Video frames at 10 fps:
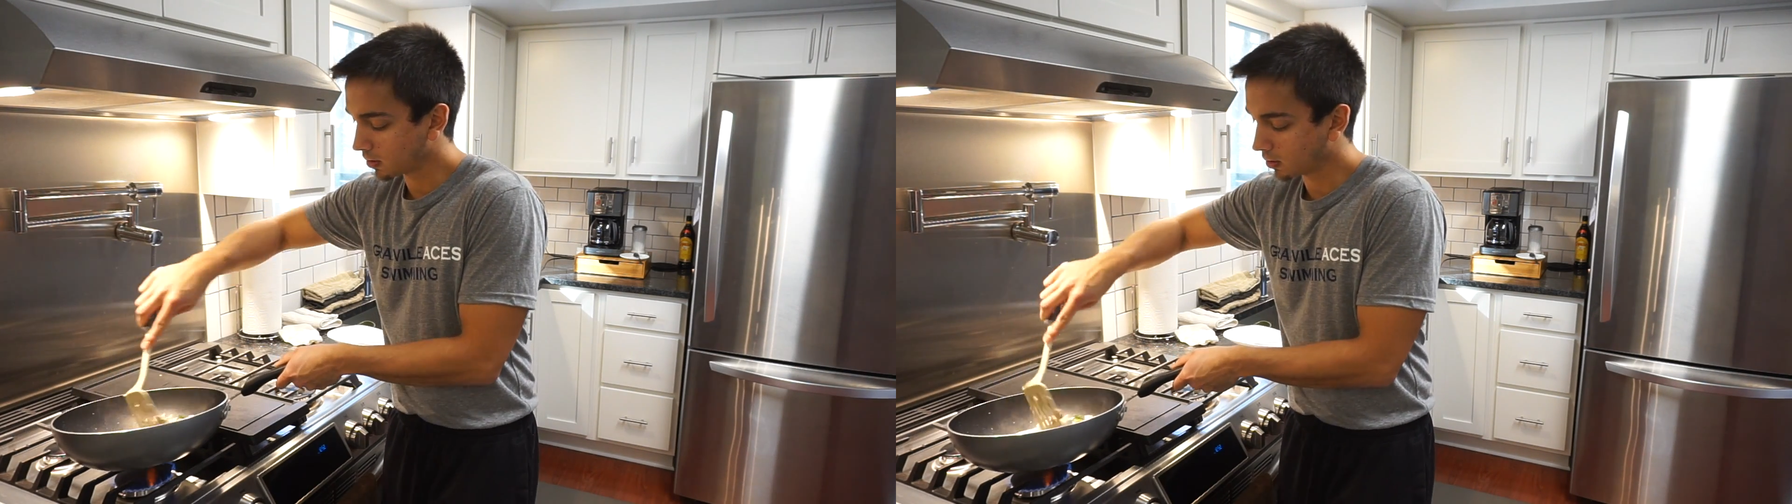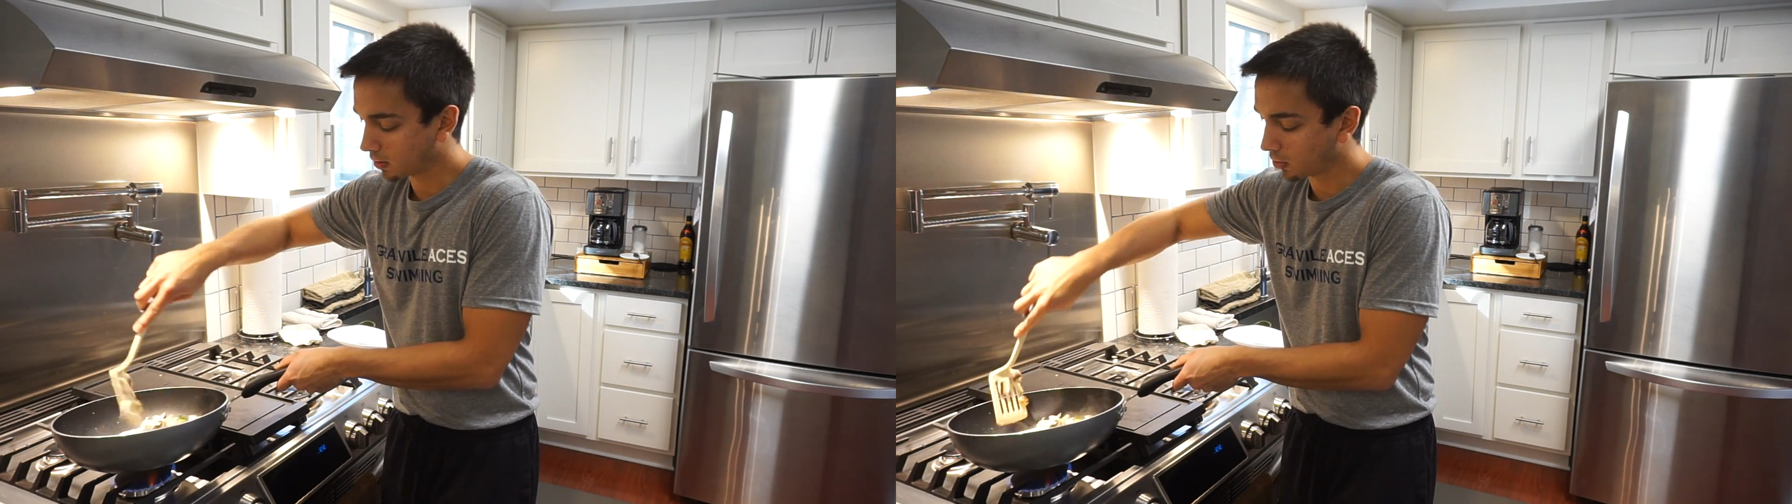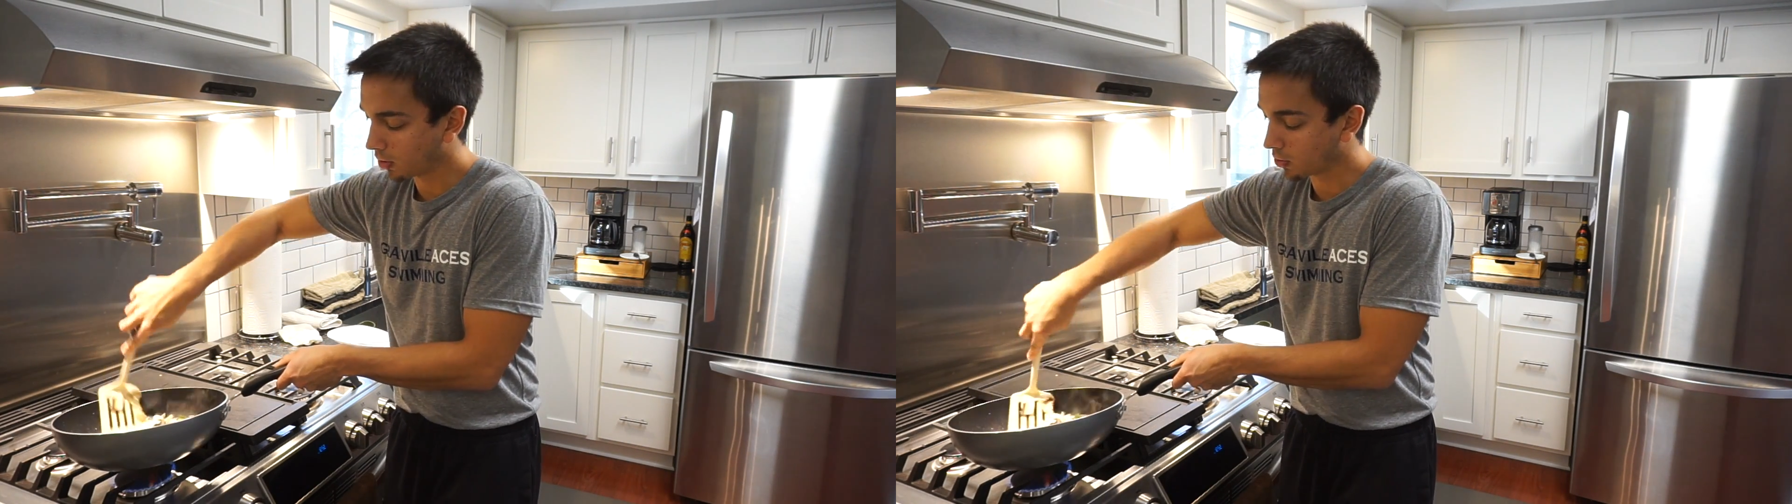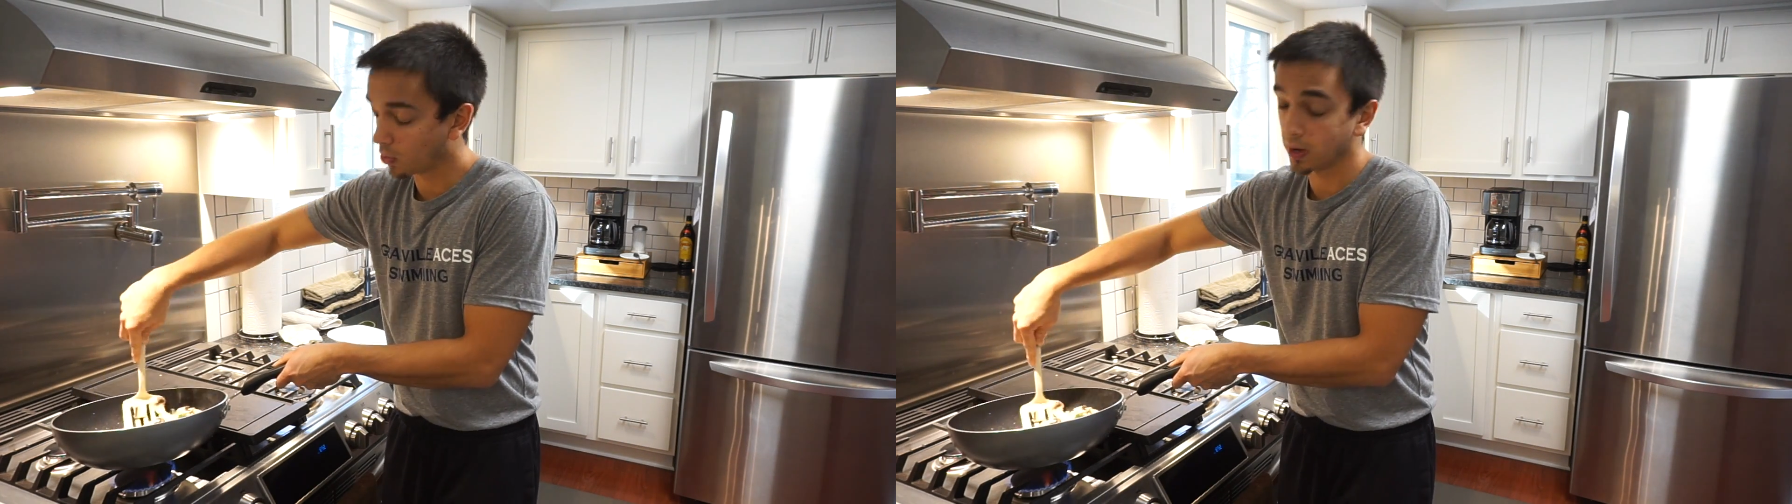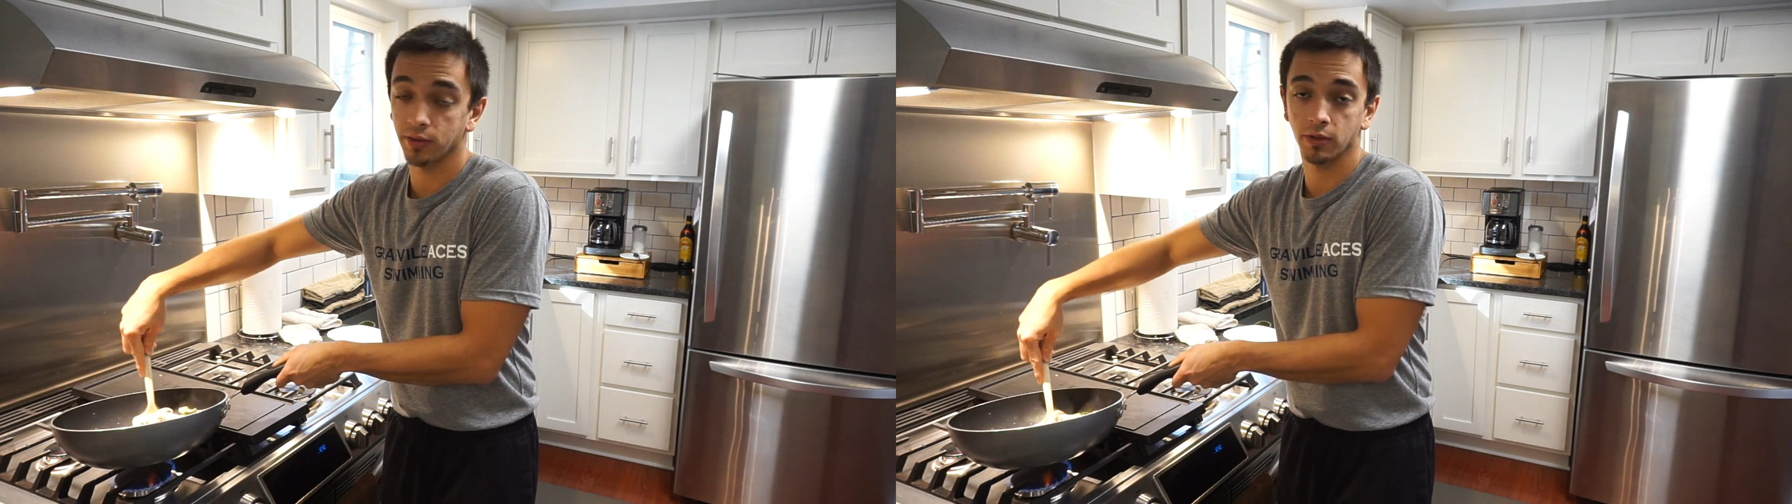or an
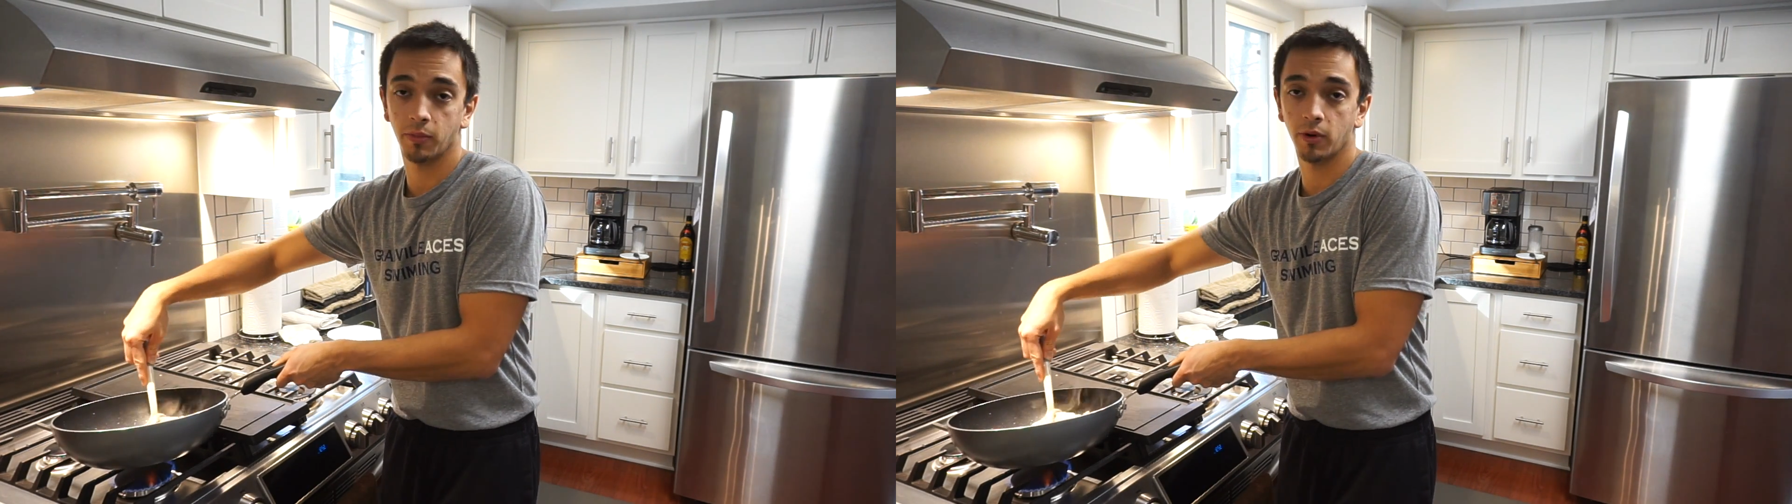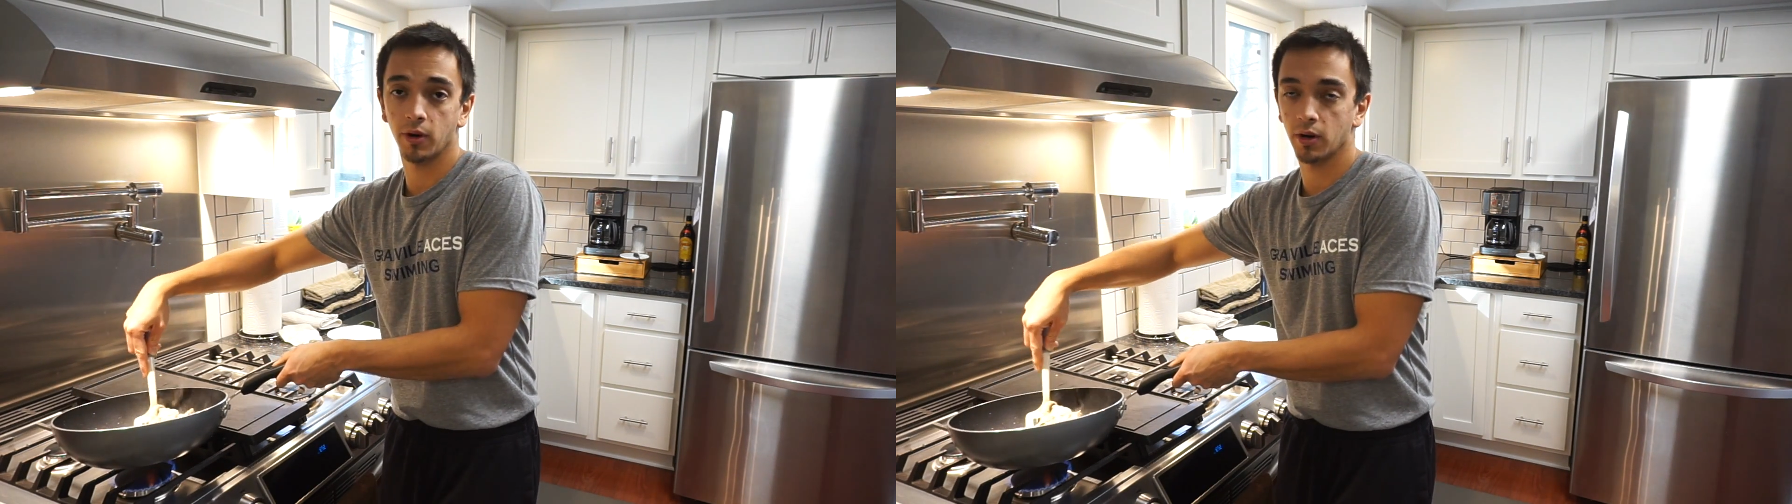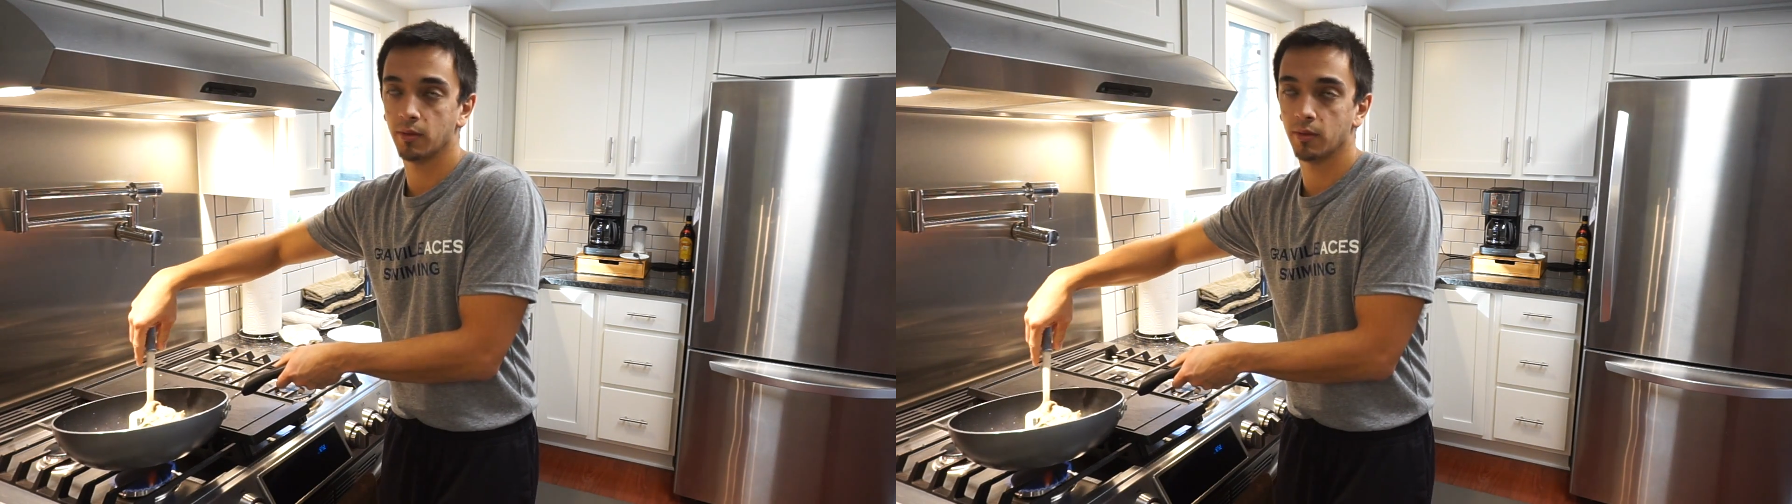Oriental bowl,